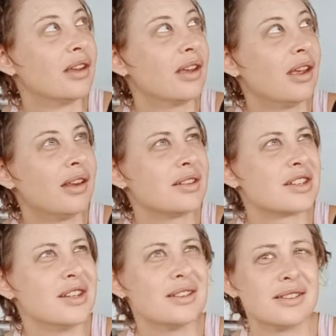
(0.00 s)
And
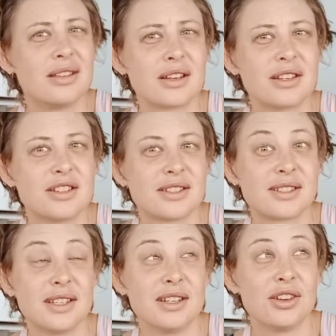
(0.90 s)
she doesn't like to just
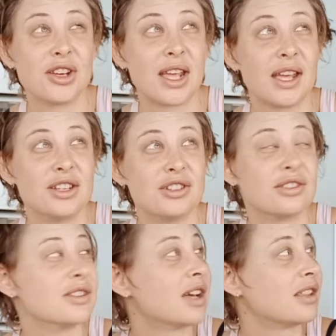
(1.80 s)
sit in her cage and
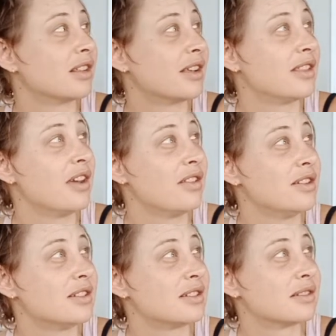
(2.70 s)
do nothing like the
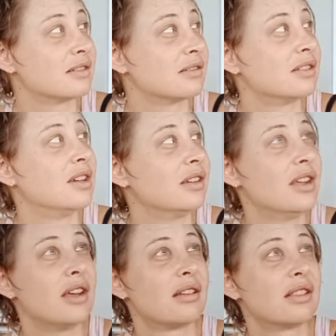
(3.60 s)
others.
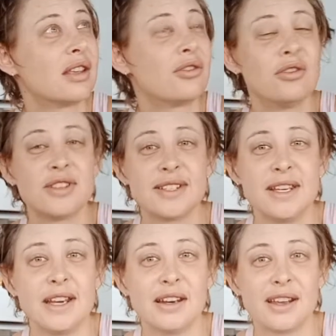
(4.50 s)
Yeah, they're all
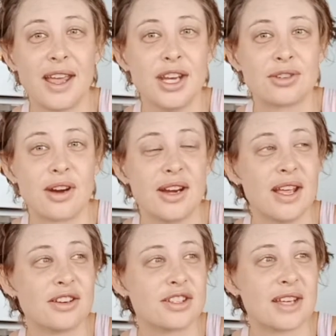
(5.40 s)
sitting in a cage right
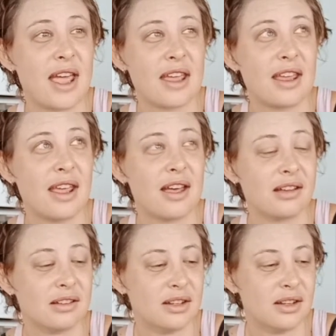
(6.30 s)
now, just hanging out.
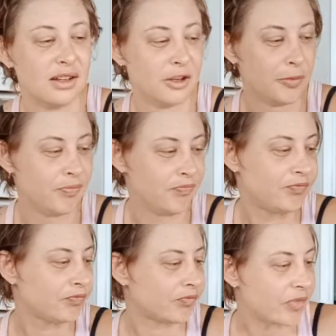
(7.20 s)

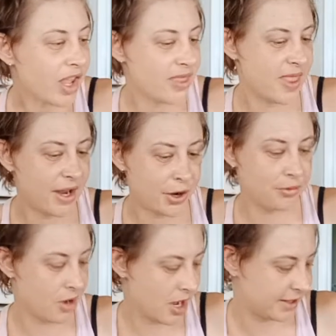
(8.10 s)
They
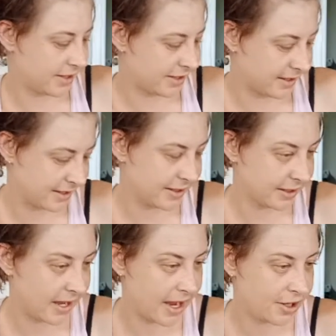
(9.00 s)
don't mind just to sit in a
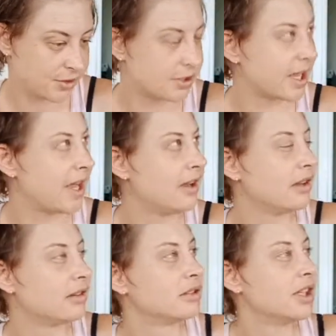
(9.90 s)
cage all day,
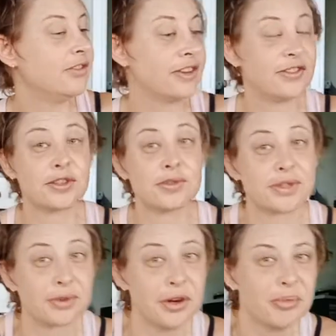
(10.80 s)
even if the doors
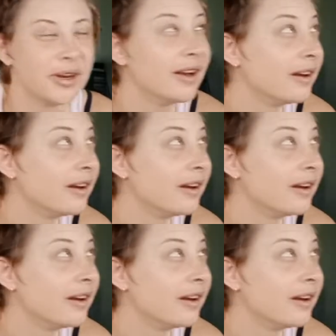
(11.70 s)
are open.